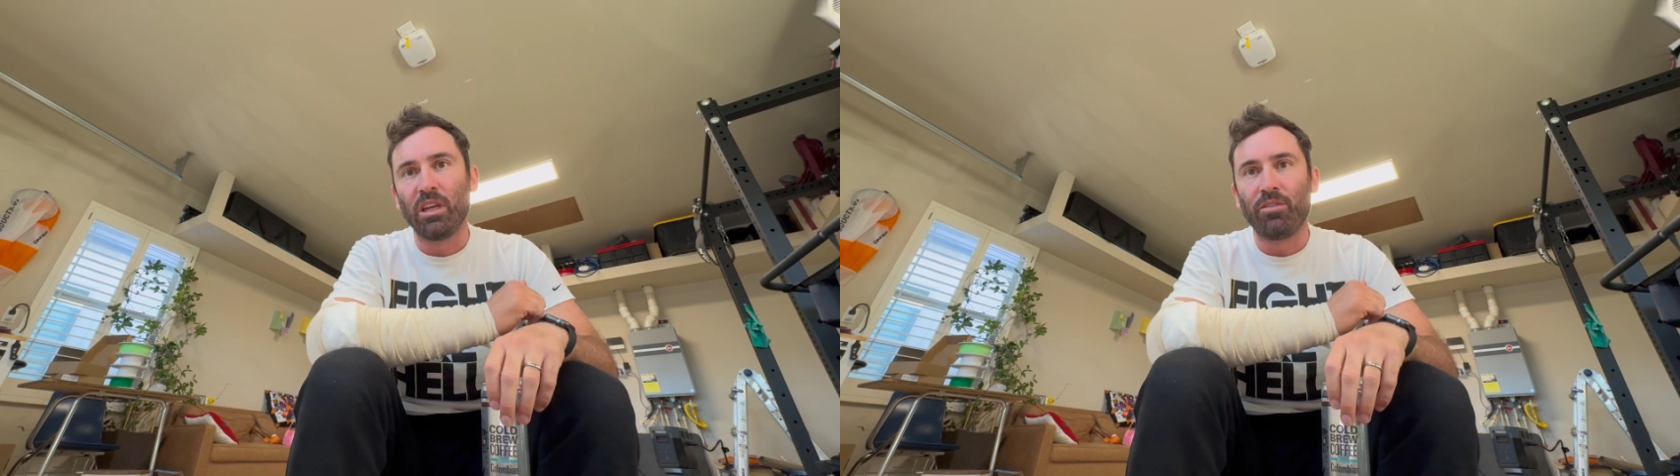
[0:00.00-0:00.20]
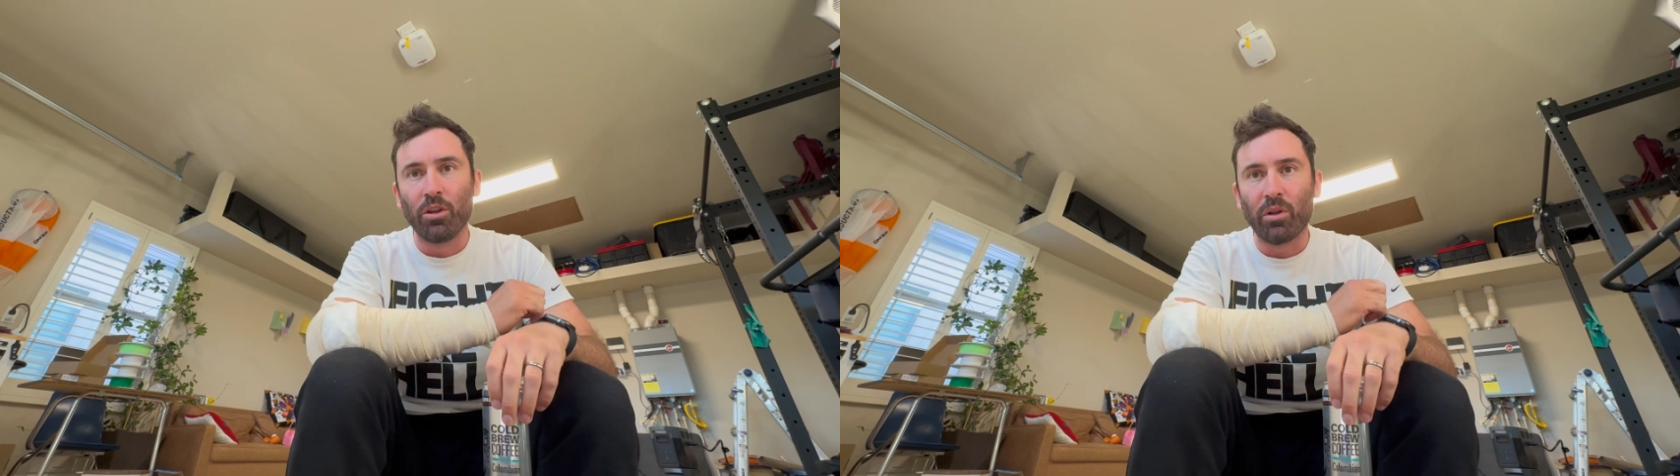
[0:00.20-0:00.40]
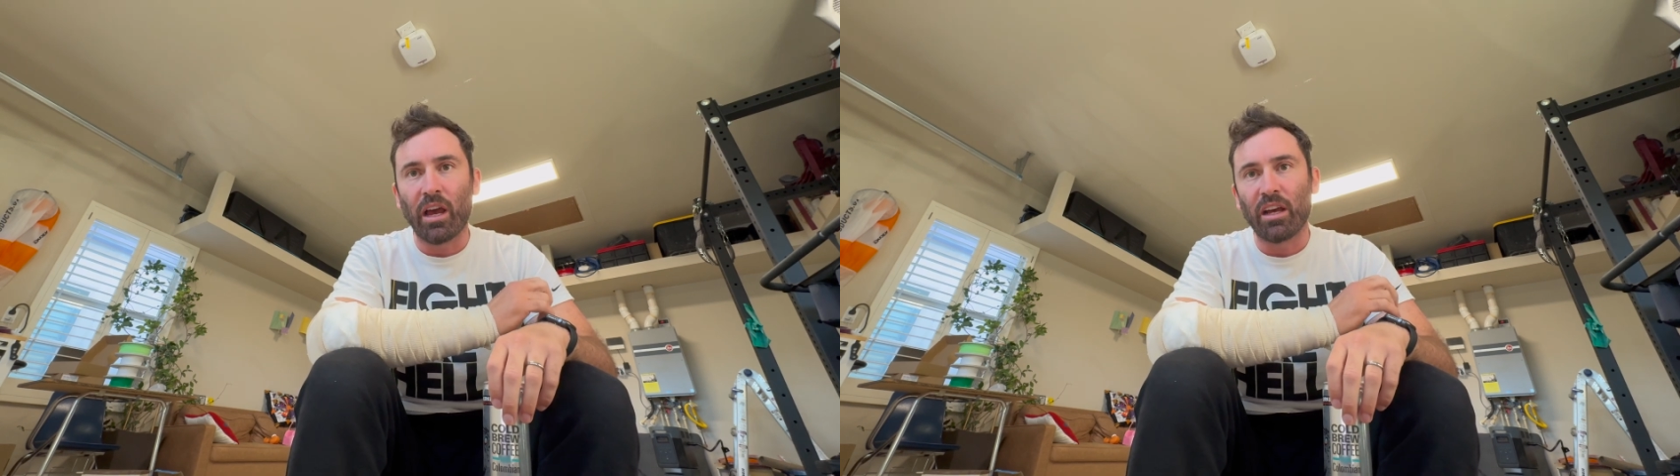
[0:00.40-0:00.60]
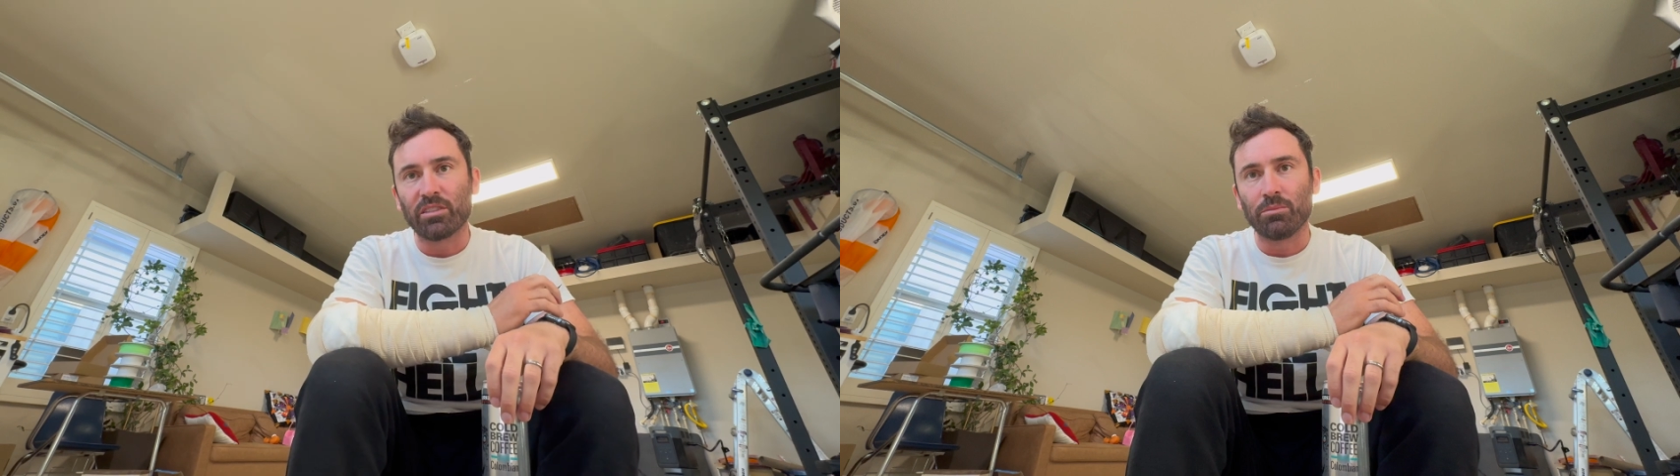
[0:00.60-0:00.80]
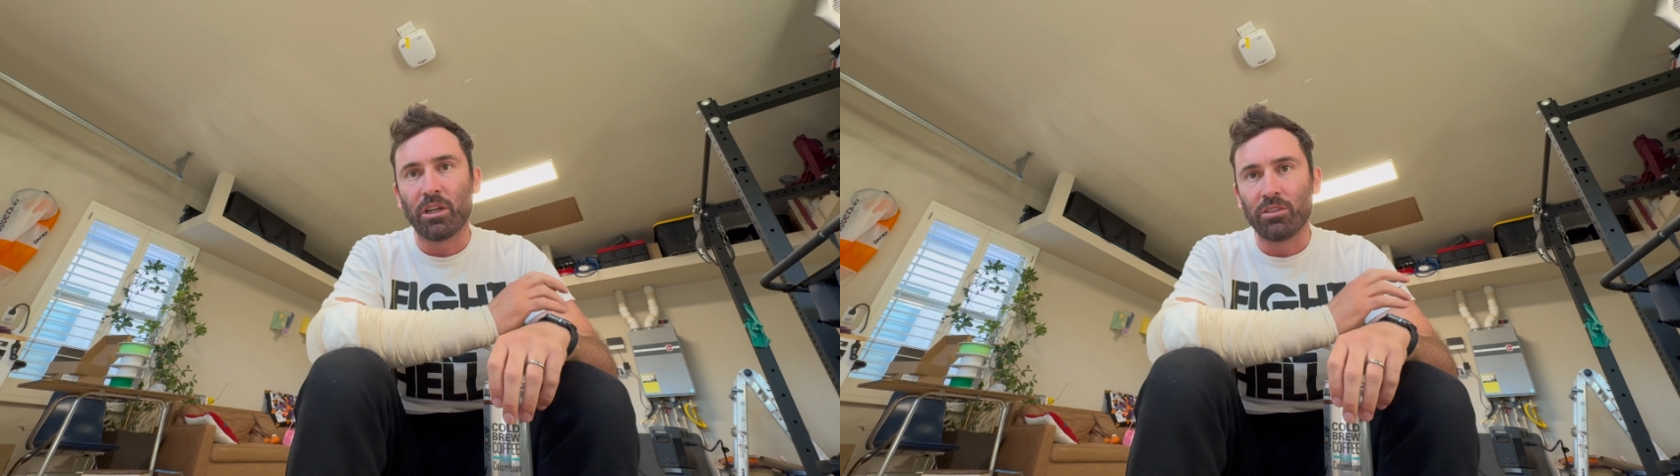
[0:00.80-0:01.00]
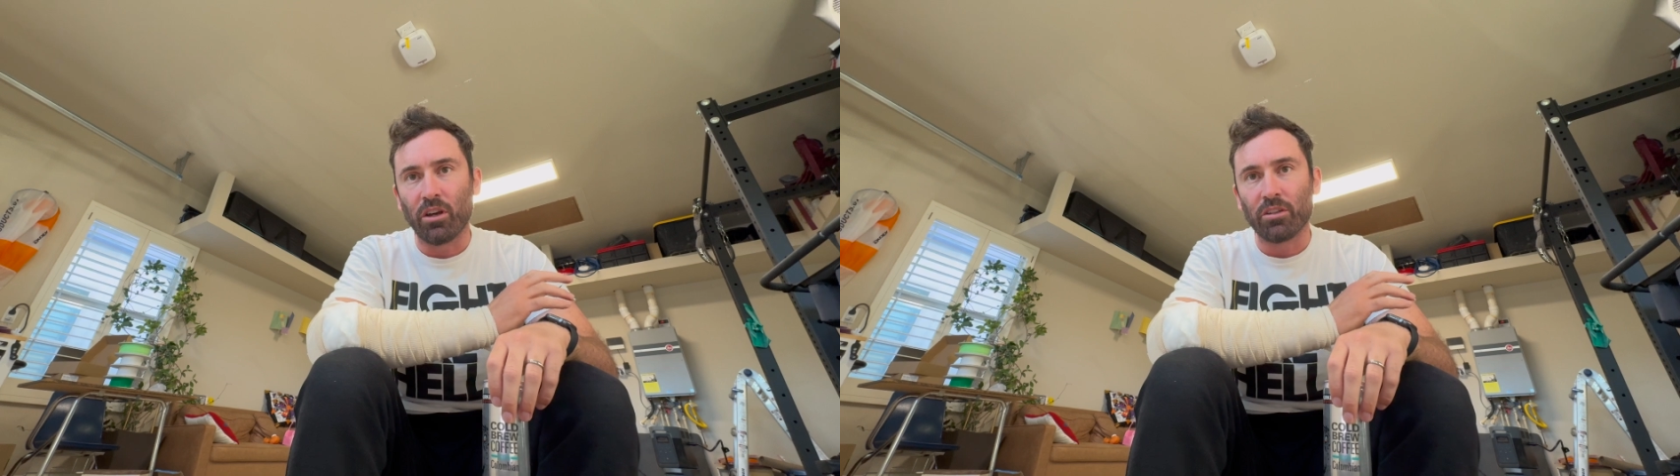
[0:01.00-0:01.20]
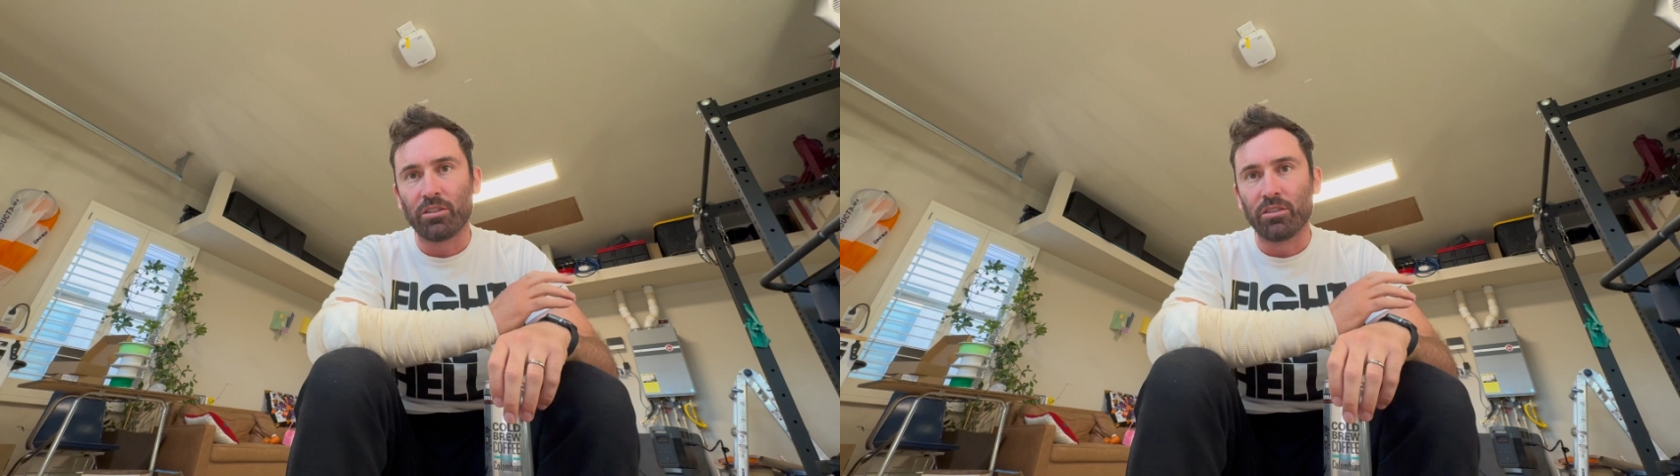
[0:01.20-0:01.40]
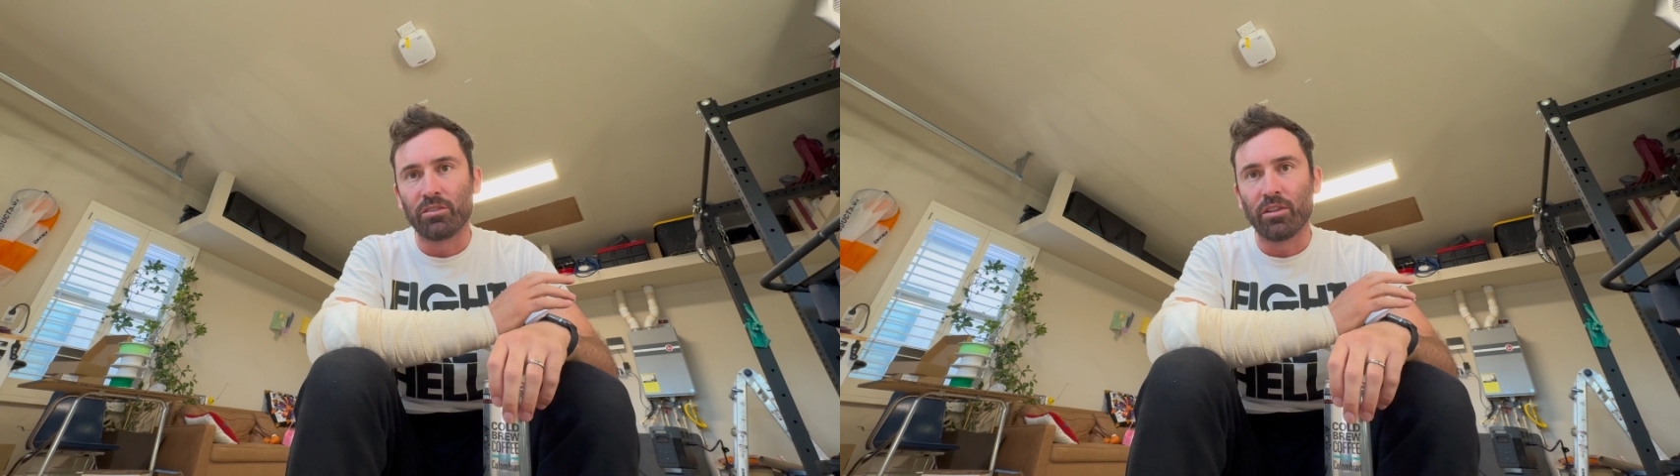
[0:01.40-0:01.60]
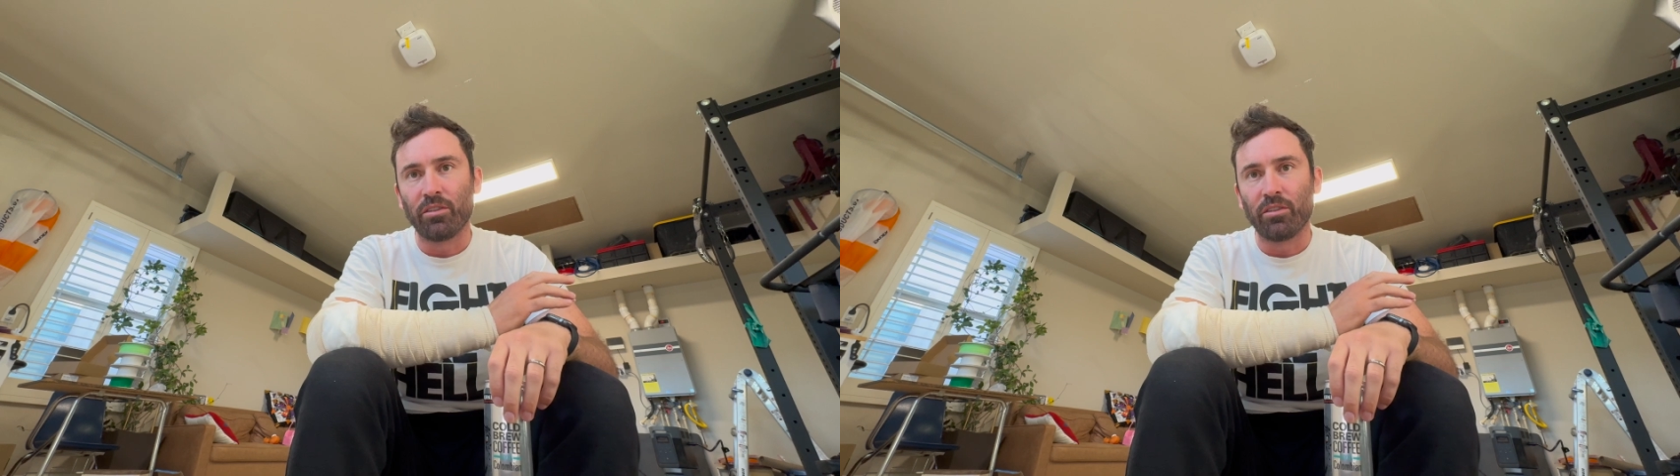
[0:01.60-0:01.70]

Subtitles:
If you were to ask my doctors,